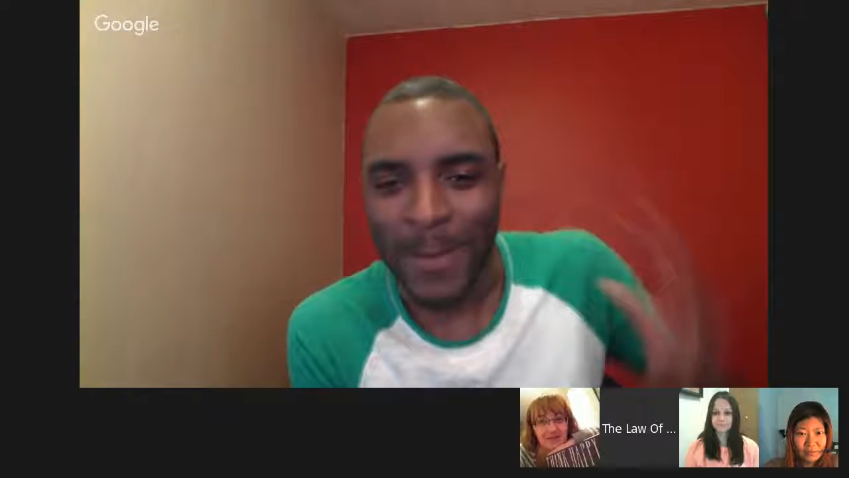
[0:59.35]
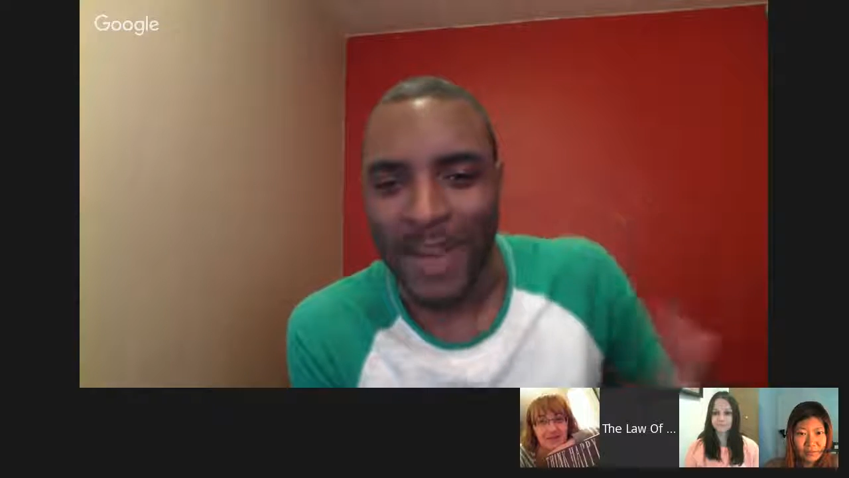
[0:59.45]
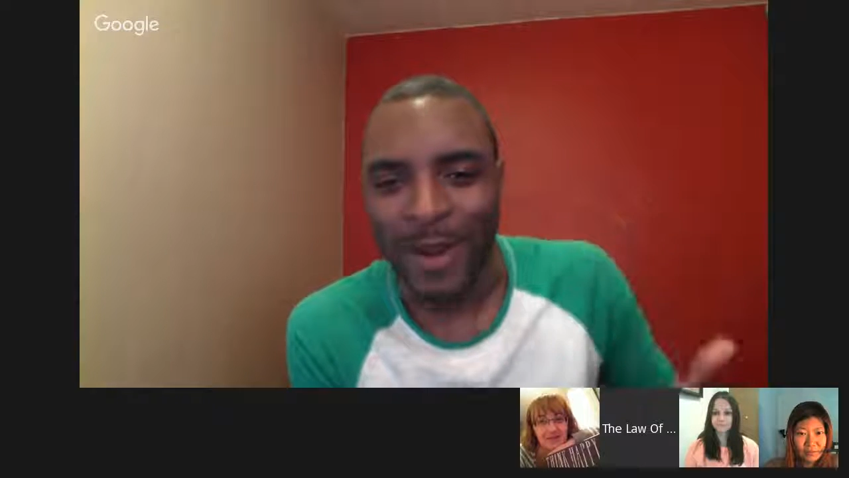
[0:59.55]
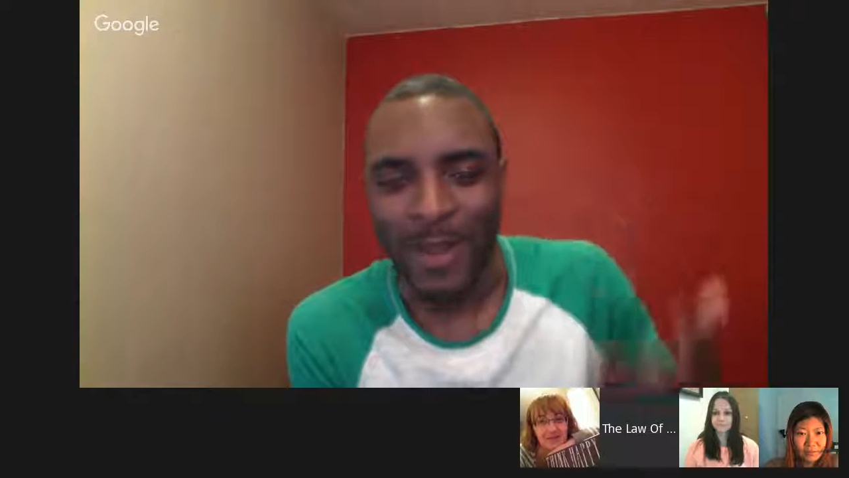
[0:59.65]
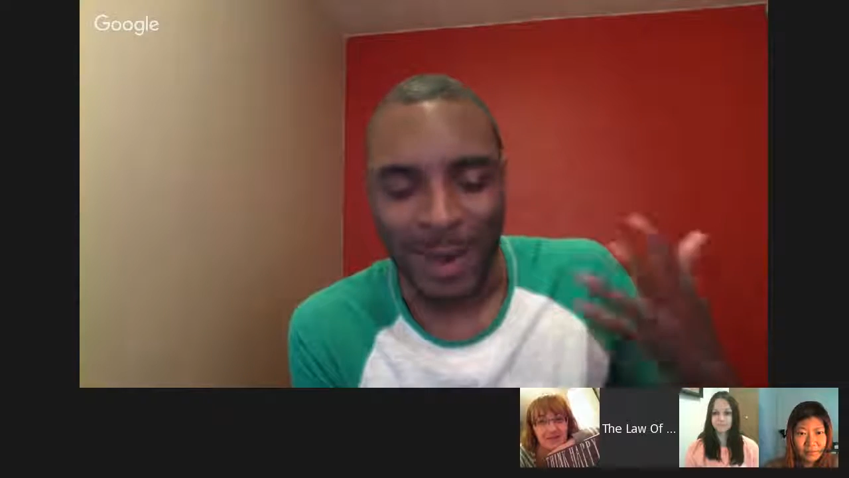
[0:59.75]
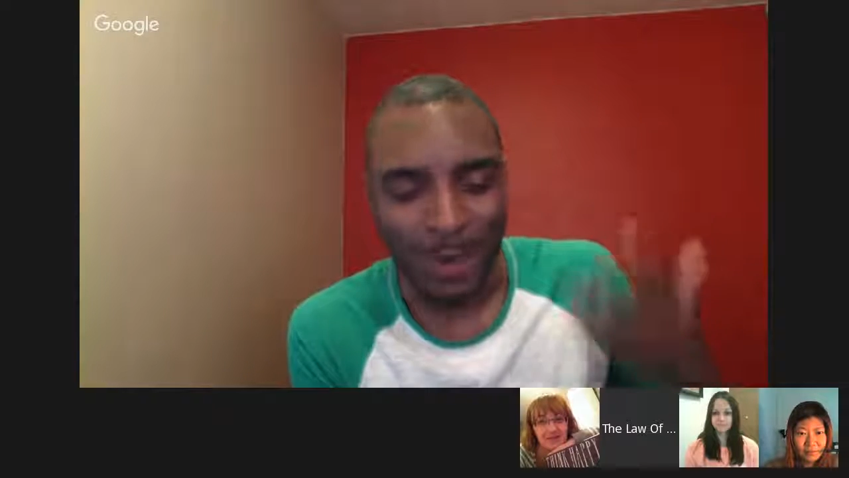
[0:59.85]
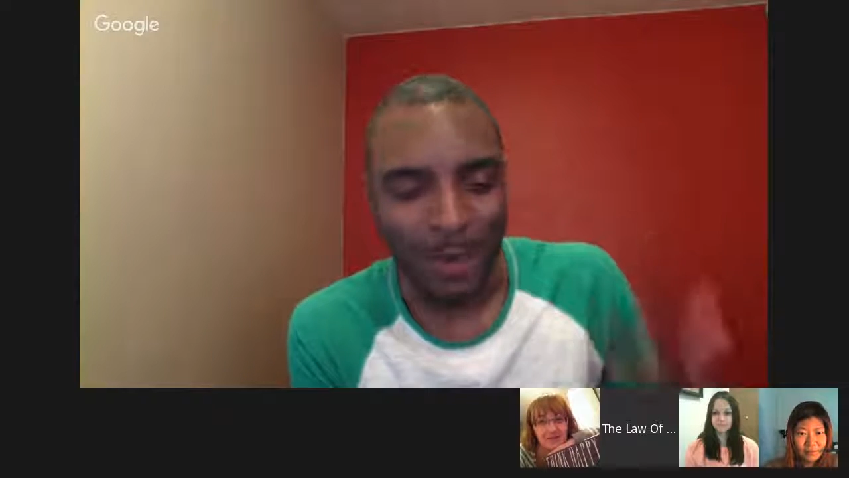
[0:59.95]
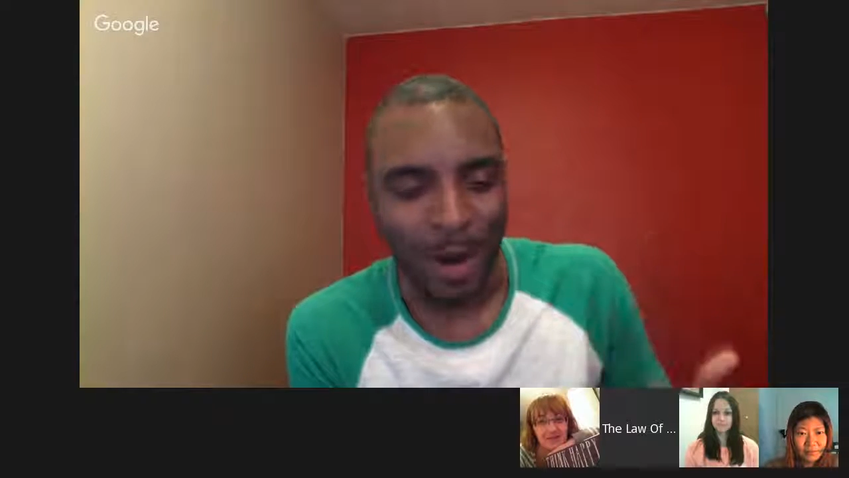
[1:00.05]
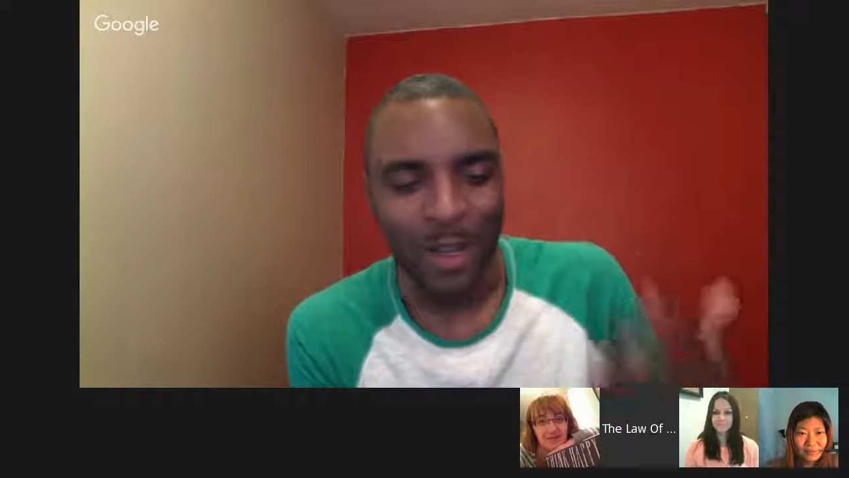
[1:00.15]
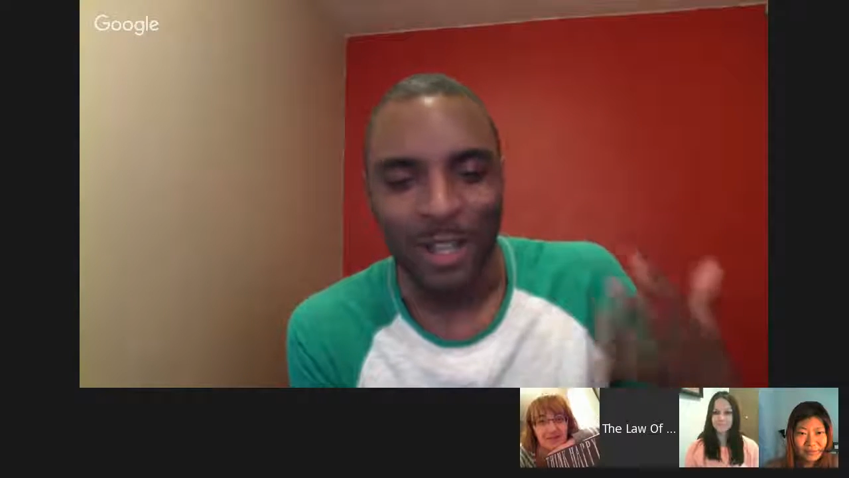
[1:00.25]
better than the
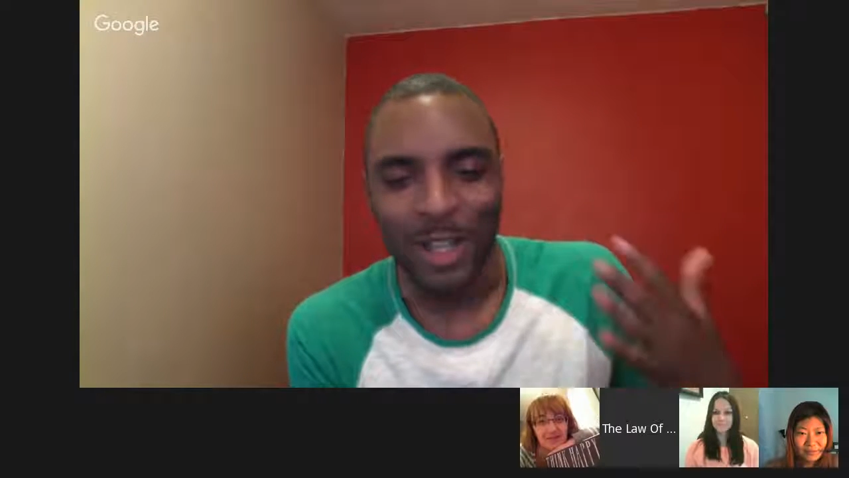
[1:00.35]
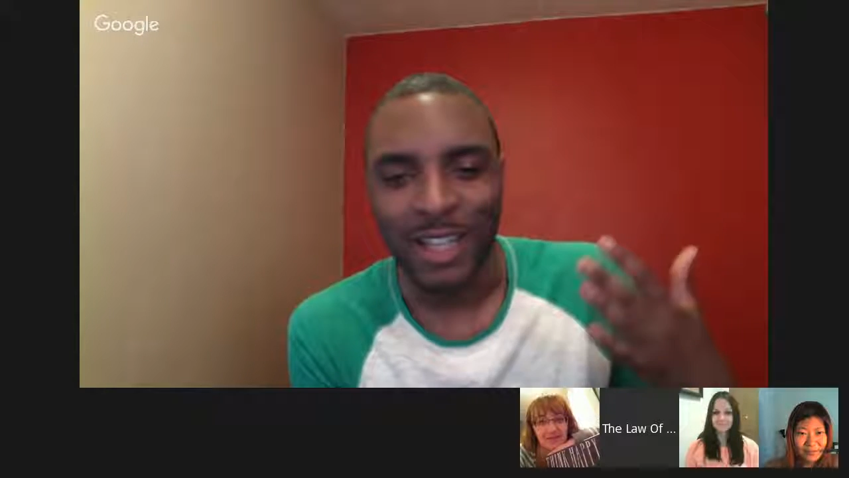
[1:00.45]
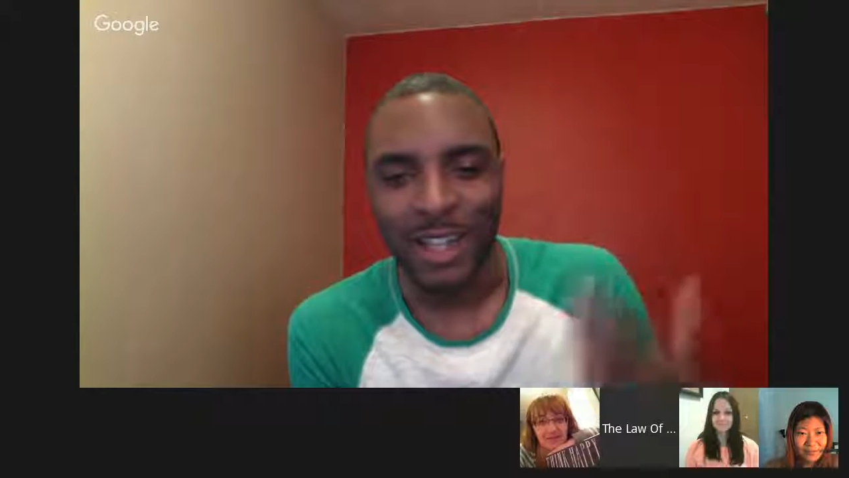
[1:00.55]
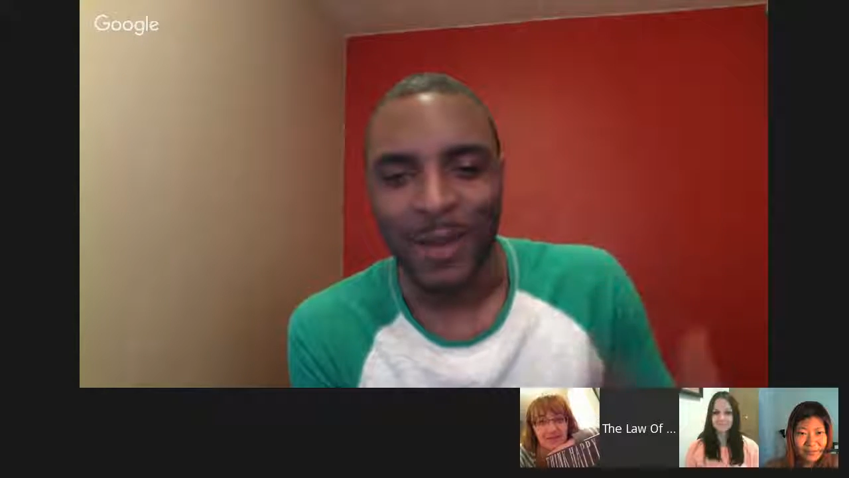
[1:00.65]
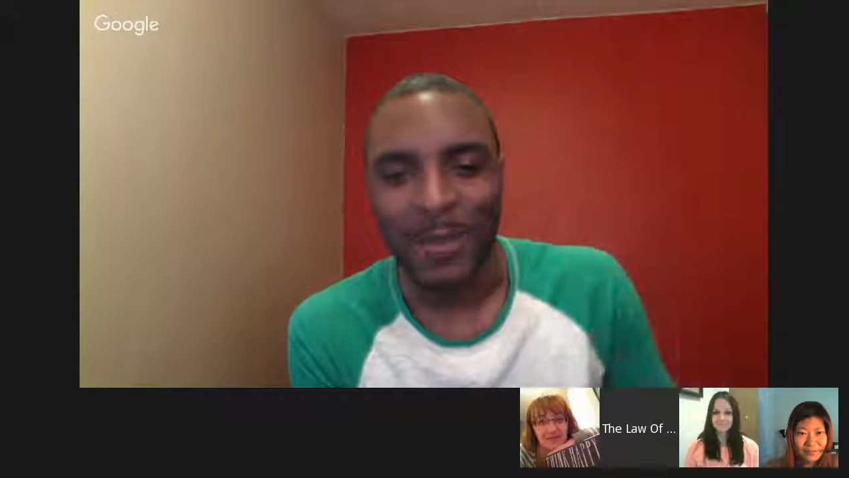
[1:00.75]
barbecue sauce that I